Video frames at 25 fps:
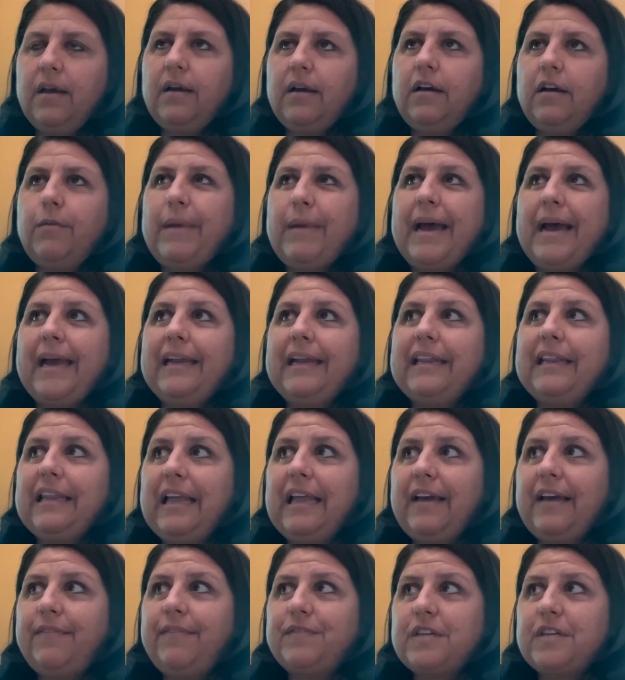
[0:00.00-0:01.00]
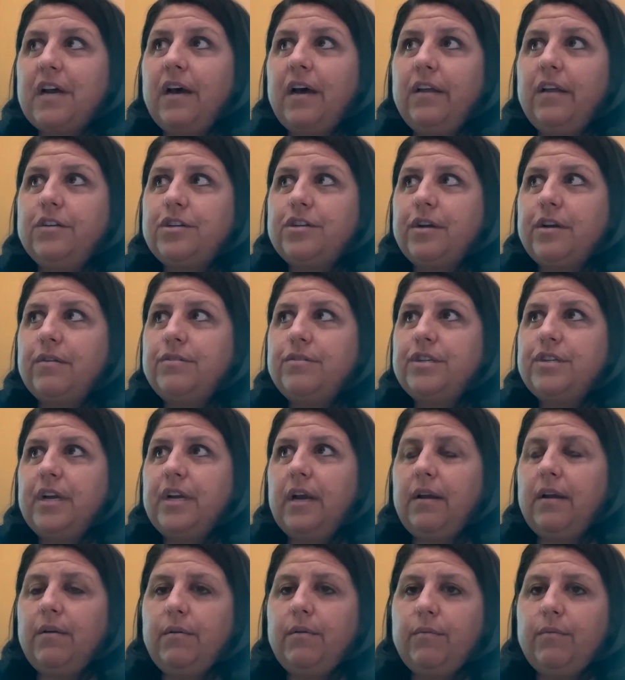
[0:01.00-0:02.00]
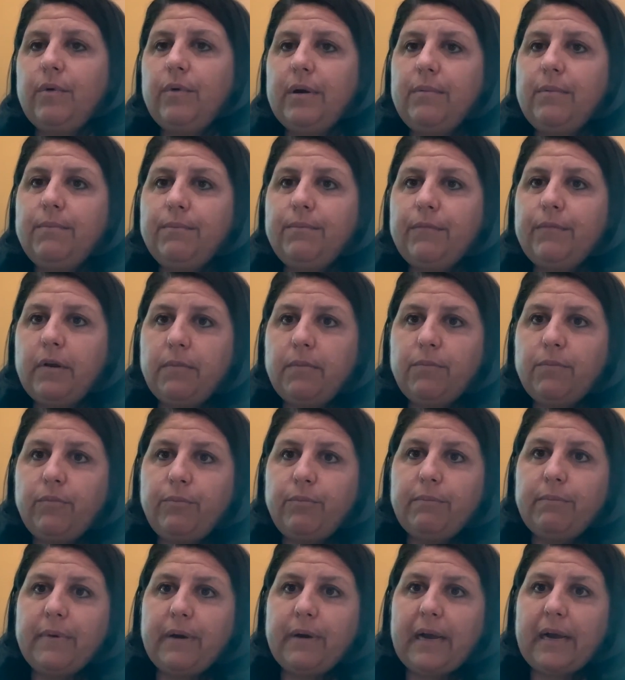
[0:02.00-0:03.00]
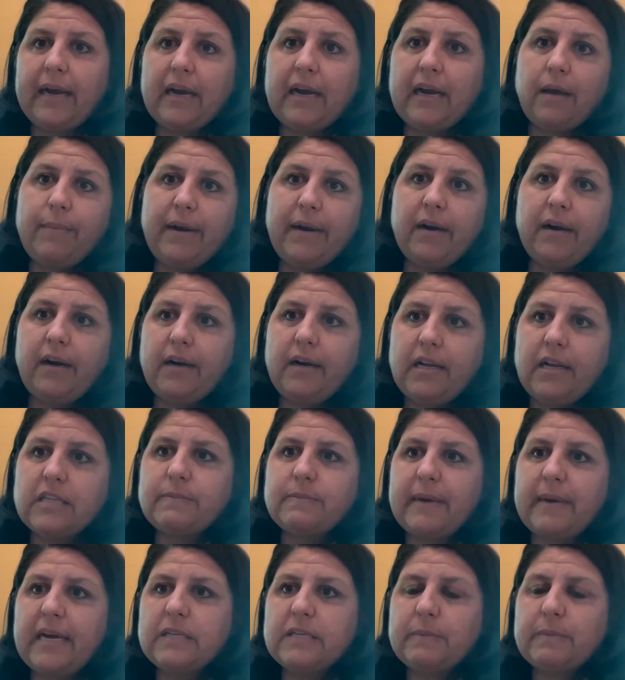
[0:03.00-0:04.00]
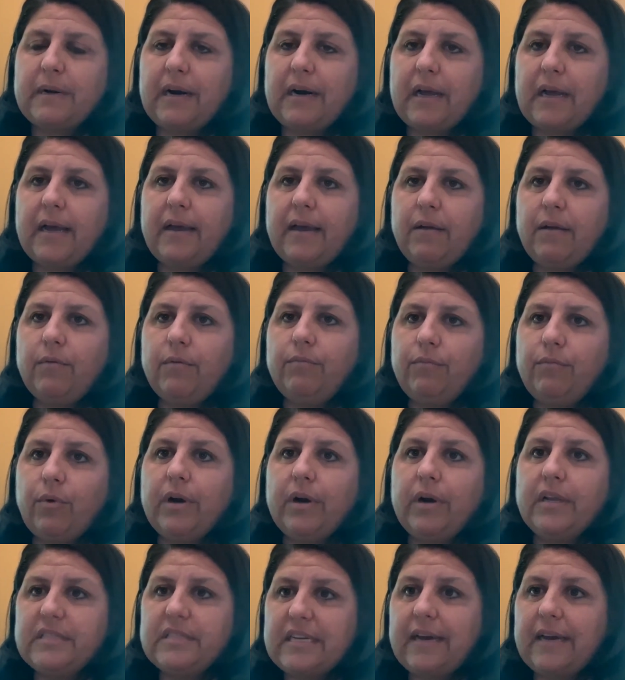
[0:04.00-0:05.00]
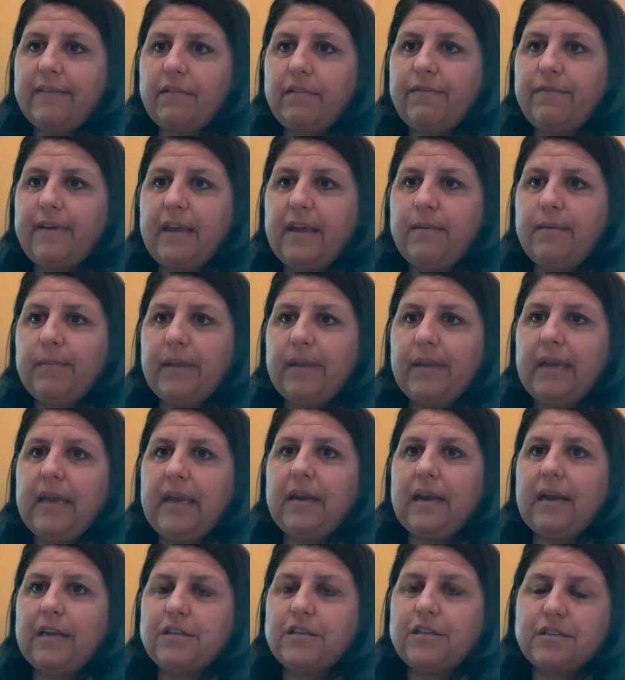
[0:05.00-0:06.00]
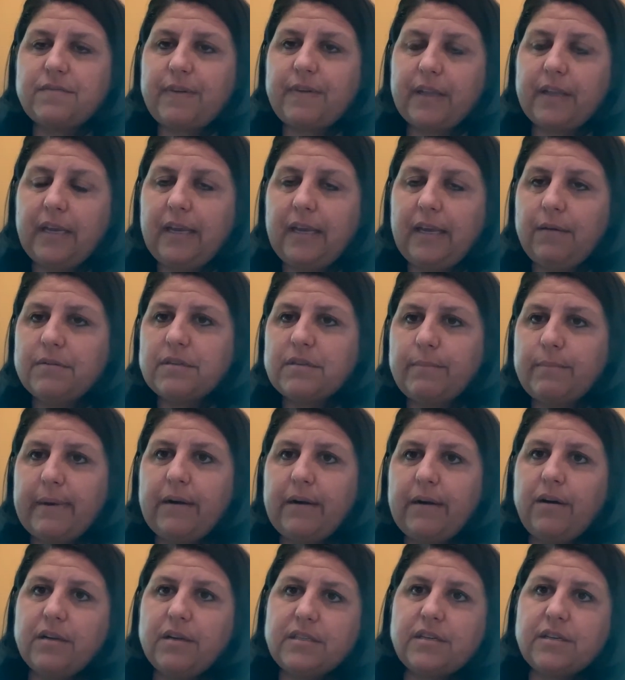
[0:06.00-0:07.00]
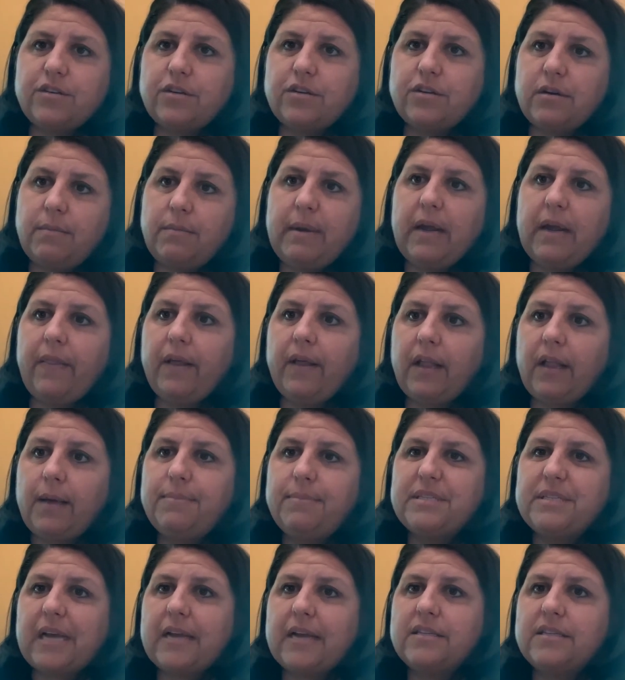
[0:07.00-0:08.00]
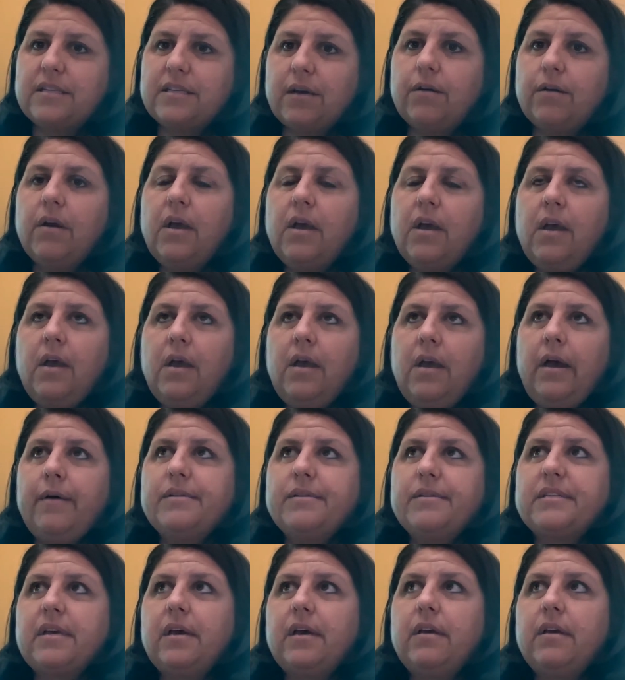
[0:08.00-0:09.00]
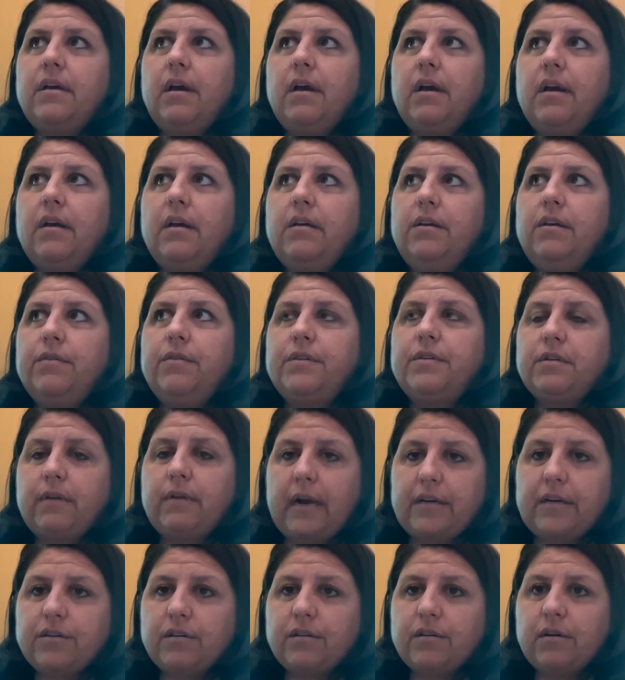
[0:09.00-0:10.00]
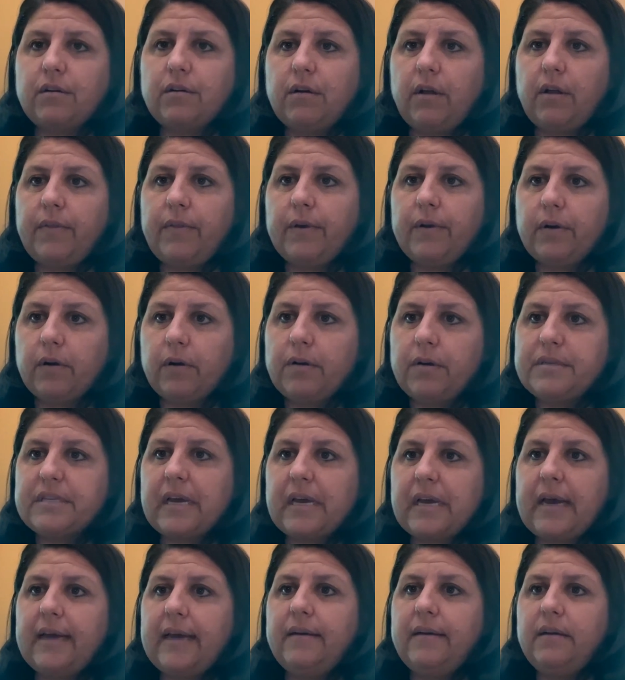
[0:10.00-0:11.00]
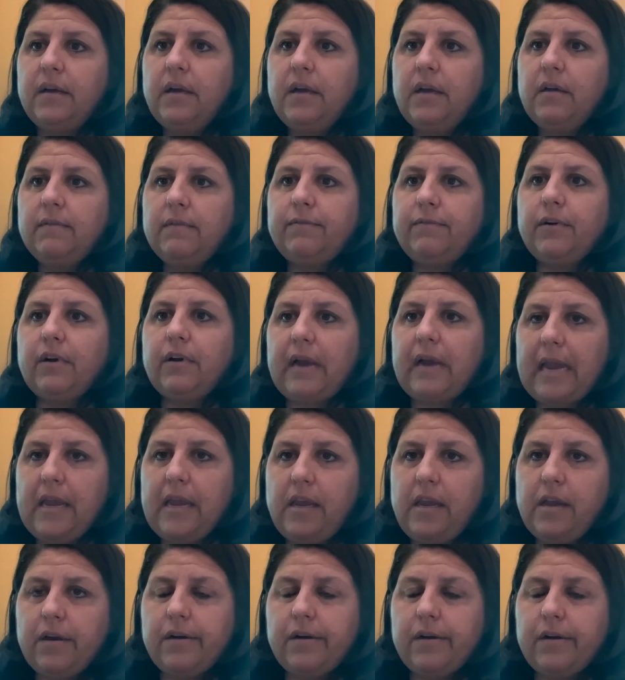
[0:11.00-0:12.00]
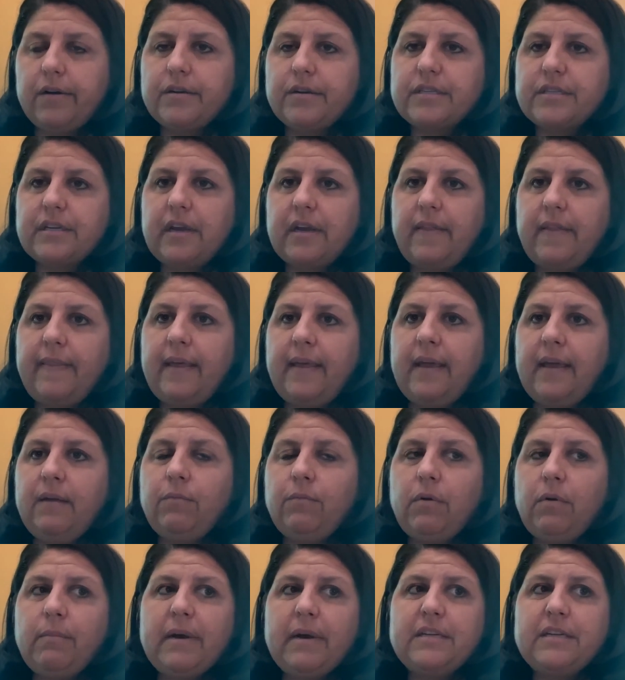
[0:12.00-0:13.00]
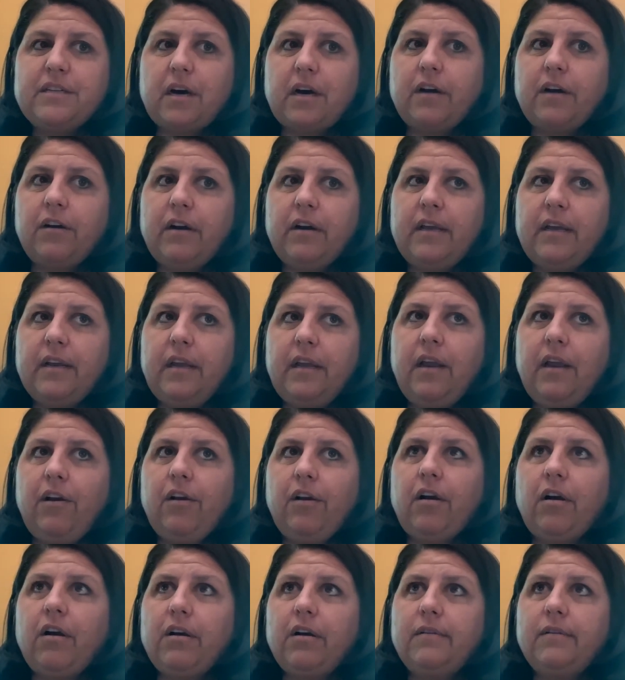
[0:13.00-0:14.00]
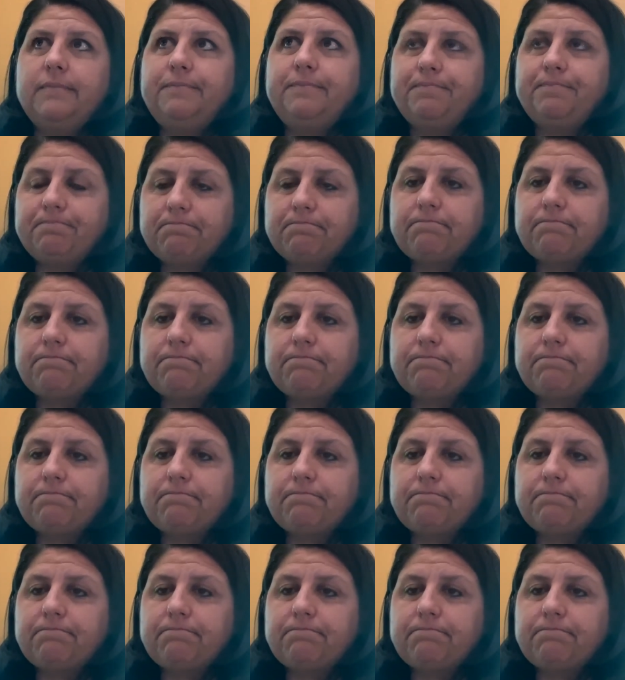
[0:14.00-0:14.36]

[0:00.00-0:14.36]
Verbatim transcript: um, I had left college coaching when when I got married because my husband and I wanted to have a family, and I just felt like it was a better decision to be on the club side. So I was a, a youth director on the girls side for eight years, and then when my daughter hit kindergarten.